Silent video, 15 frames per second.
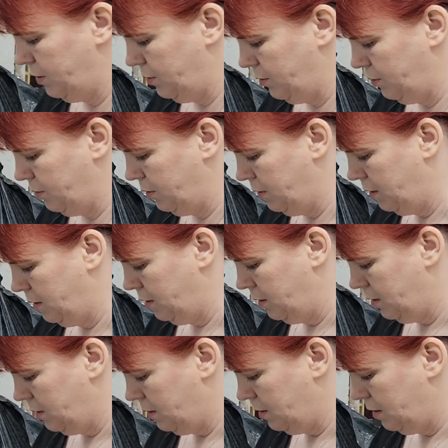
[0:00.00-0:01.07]
you
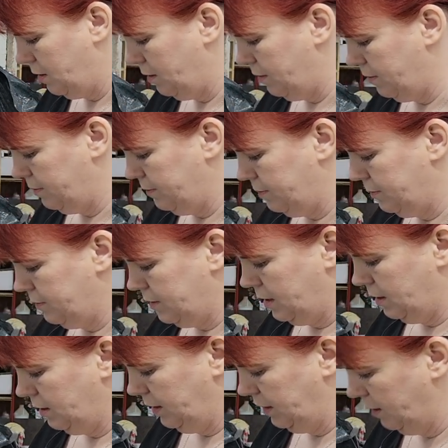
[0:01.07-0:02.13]
um, the
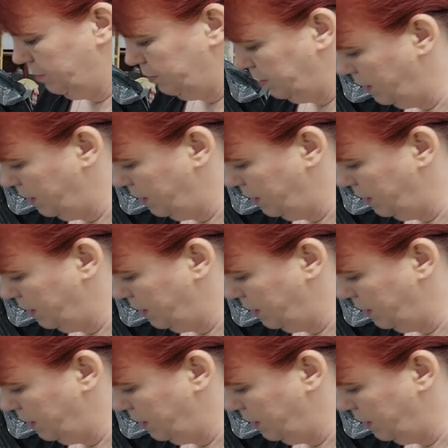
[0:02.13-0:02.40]
cleanup